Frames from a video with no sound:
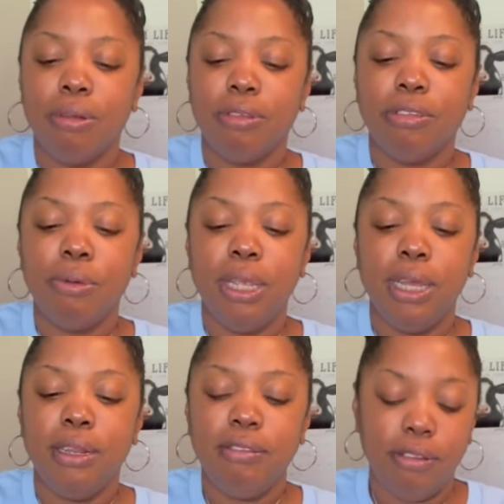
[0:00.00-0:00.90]
So yeah,
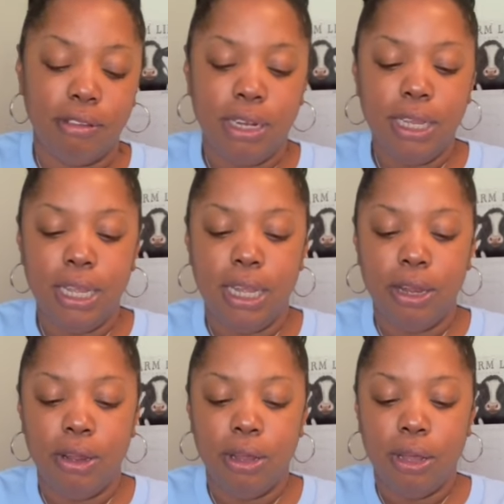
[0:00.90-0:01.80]
this is
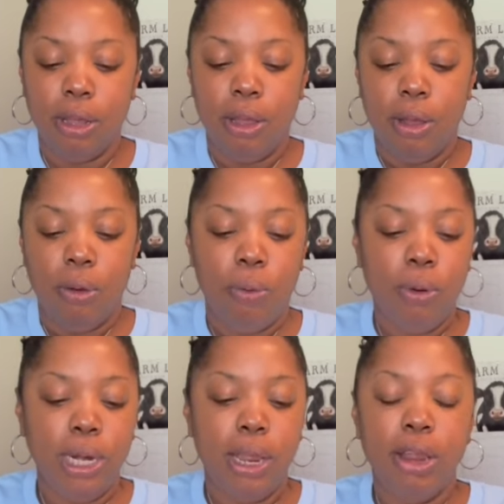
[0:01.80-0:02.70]
clear on there.